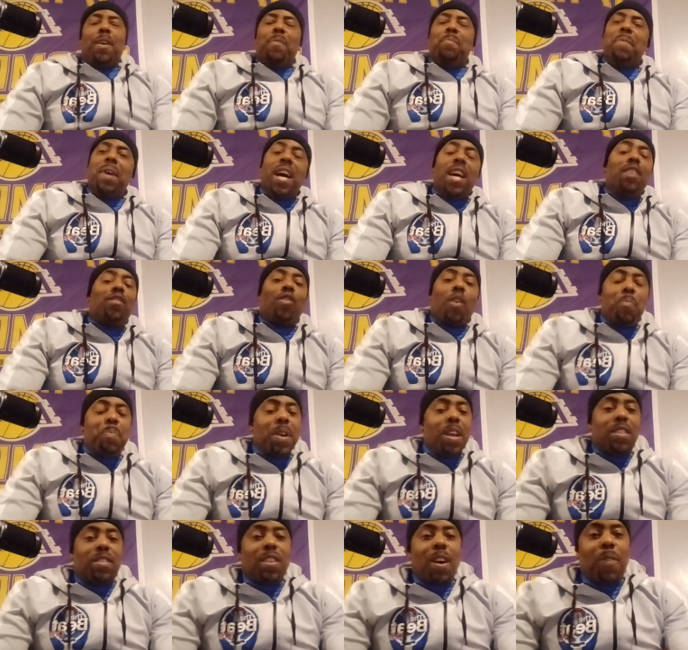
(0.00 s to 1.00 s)
Man, it's gonna
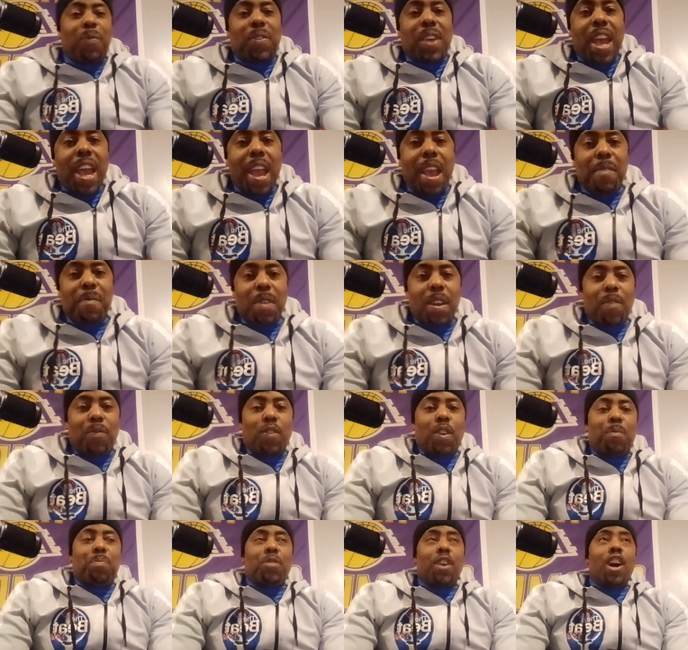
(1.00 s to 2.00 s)
be a tough game. If
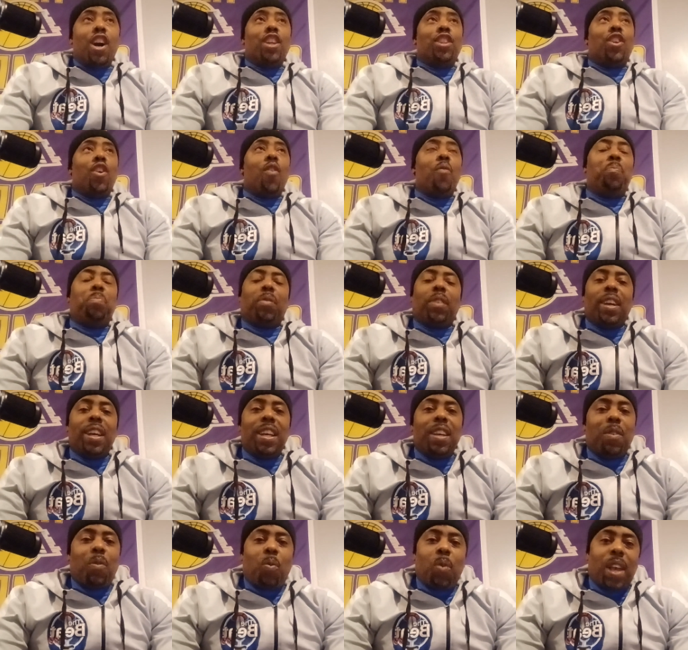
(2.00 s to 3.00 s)
LeBron don't
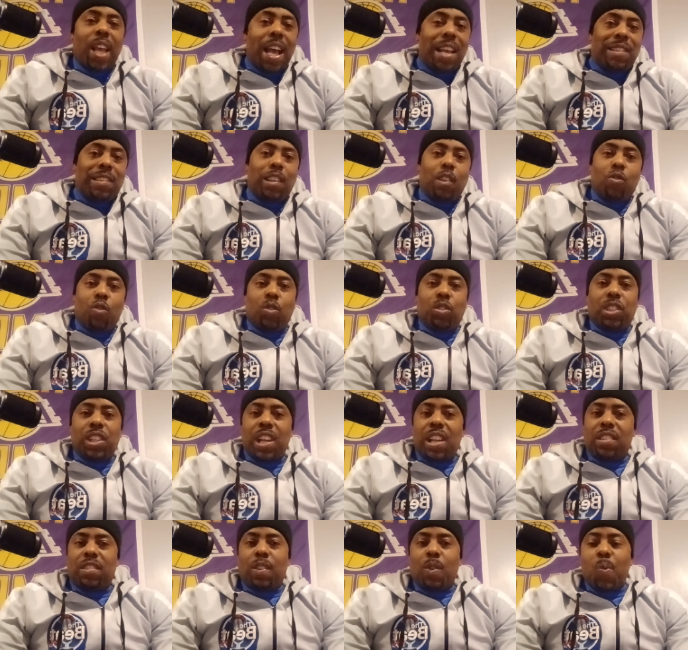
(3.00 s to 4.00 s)
play, we got zero
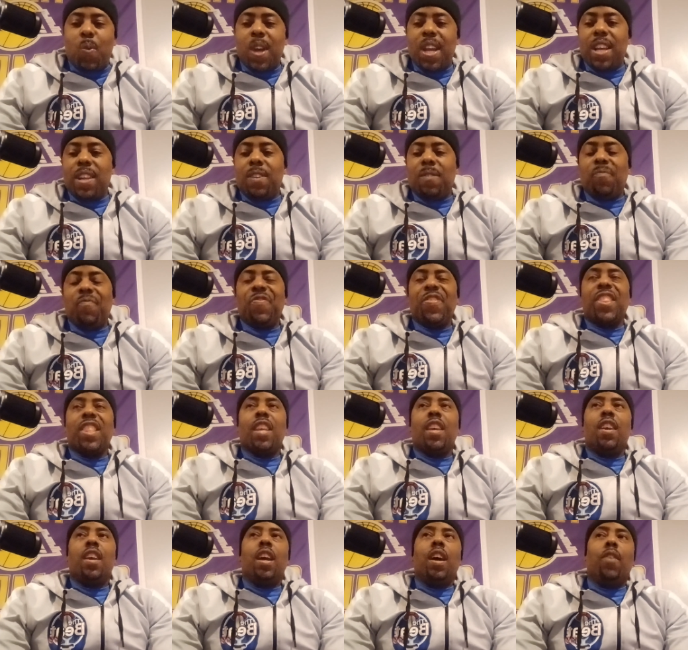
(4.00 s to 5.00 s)
chance to win.
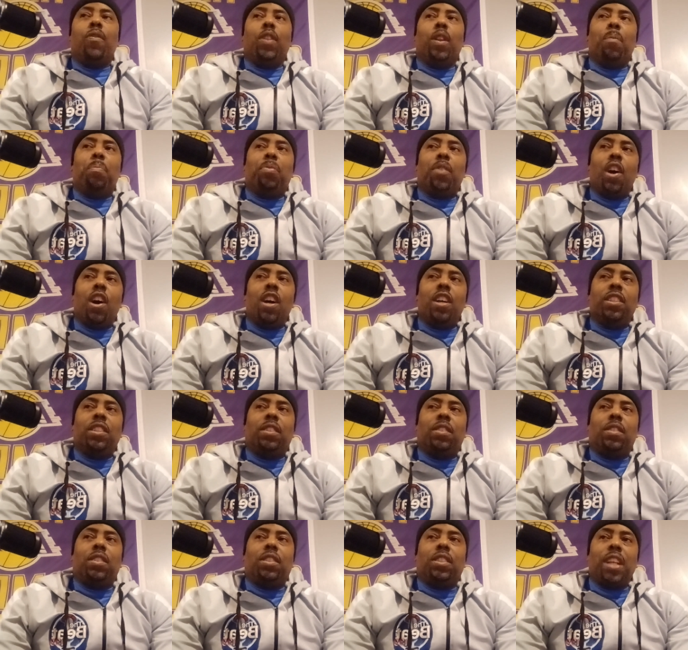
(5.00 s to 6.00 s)
If LeBron
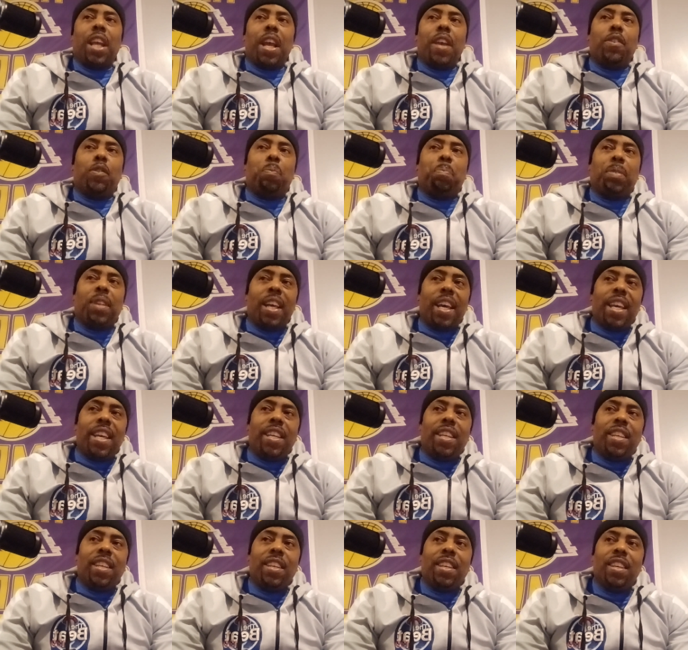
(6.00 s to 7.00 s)
James
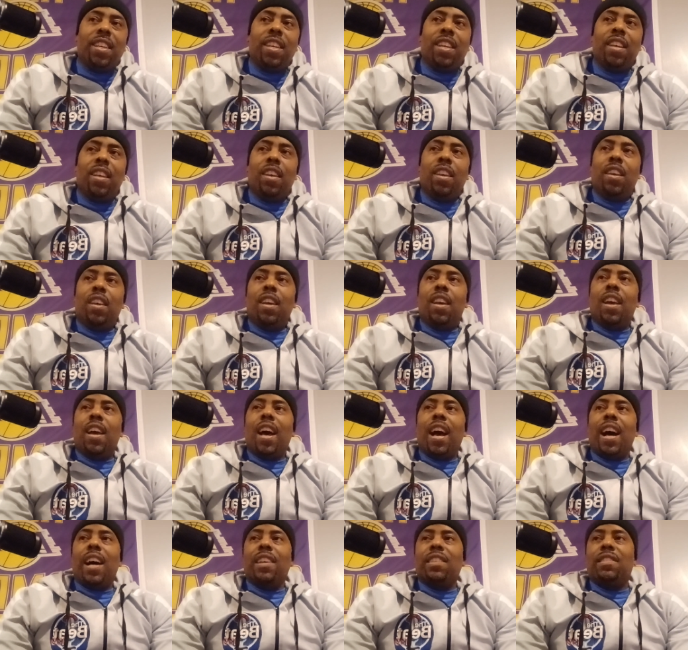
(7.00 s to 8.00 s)
play,
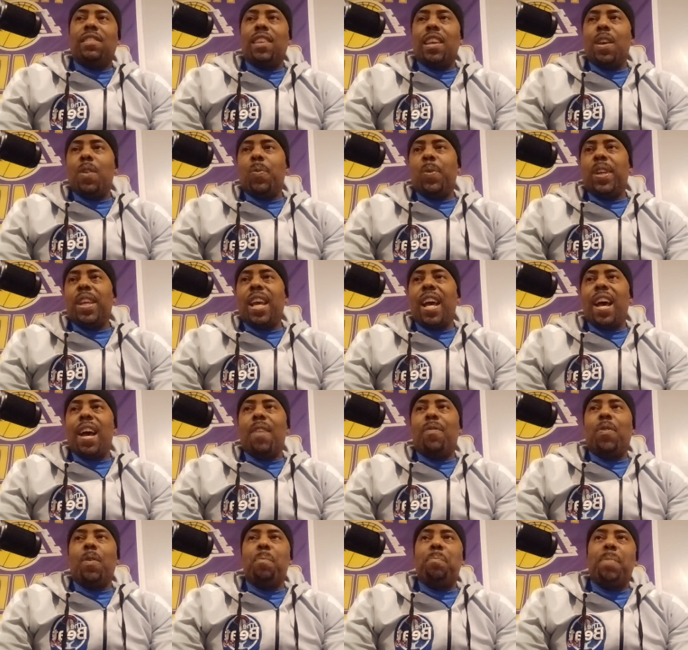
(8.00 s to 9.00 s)
I say we
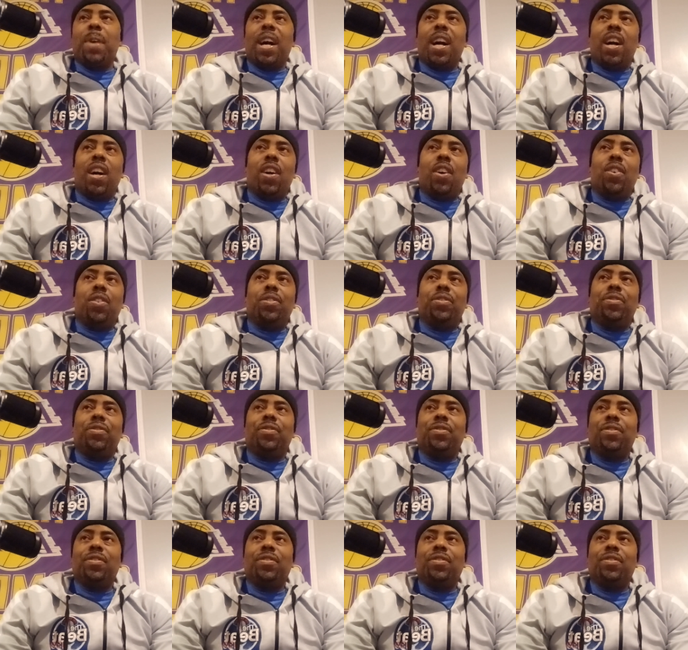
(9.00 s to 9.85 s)
have about